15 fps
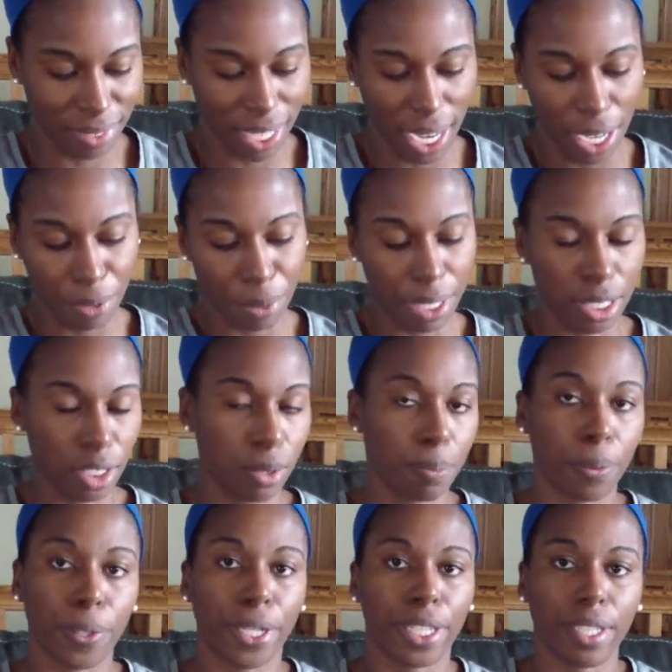I really
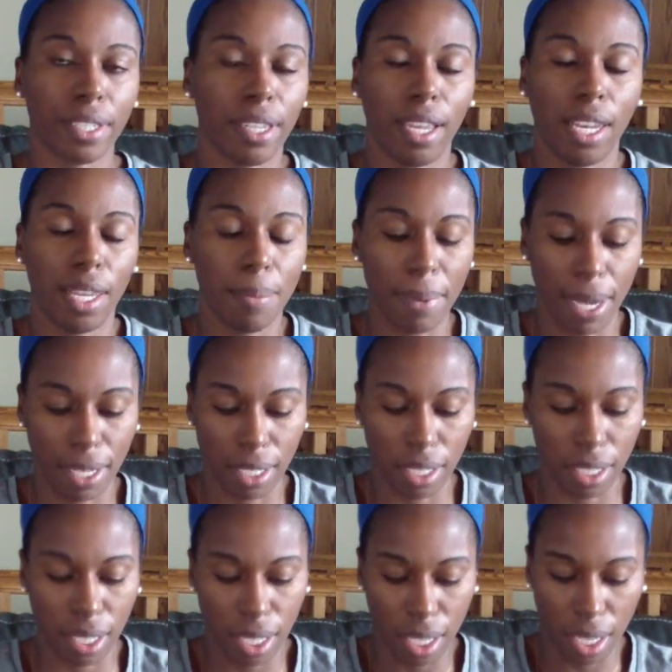support
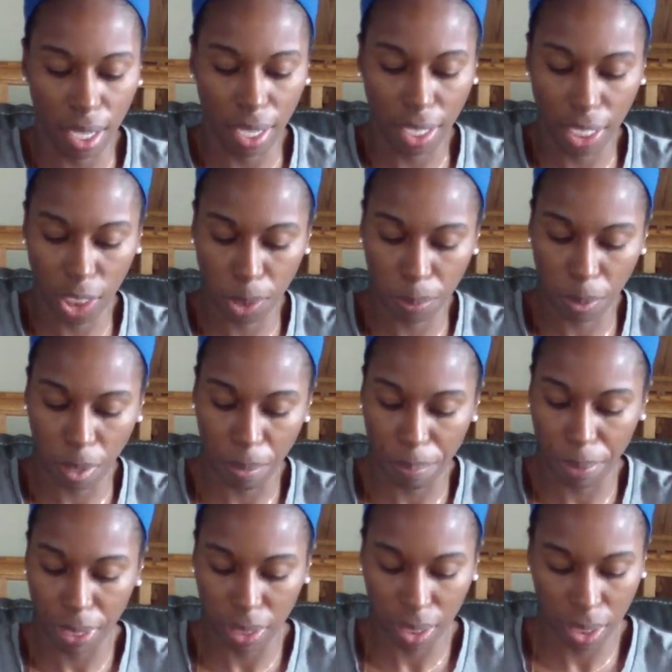anybody, any small
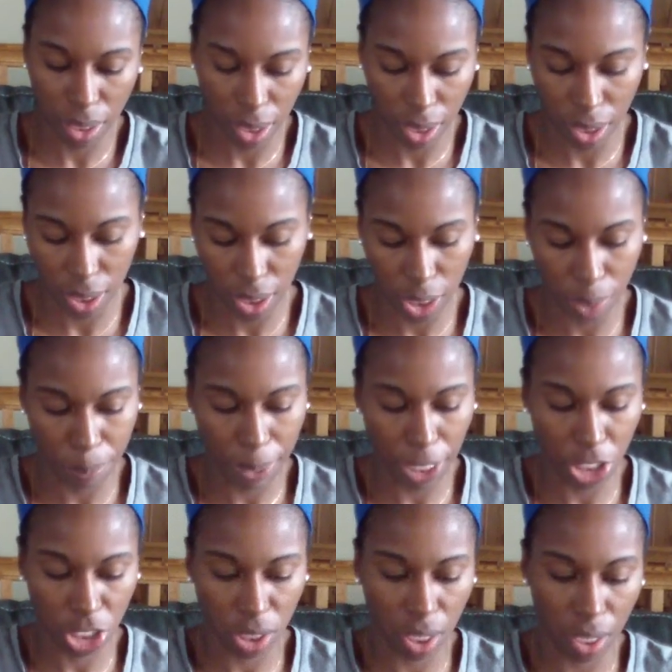businesses
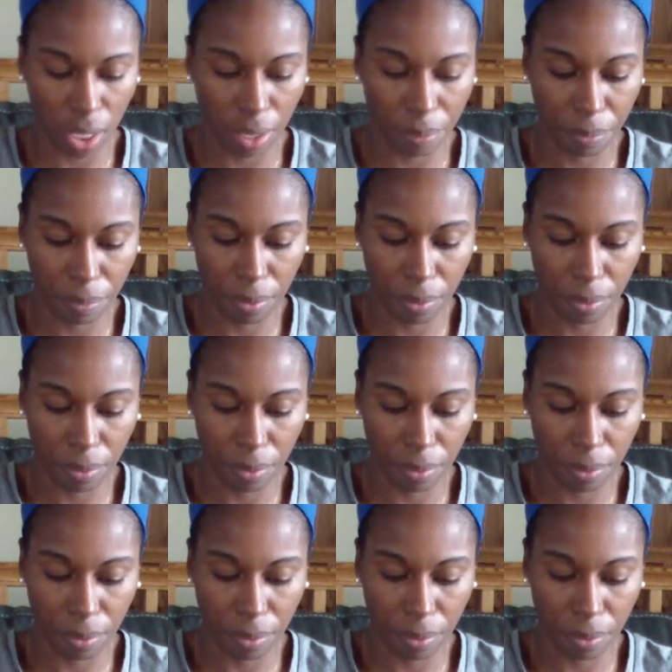especially.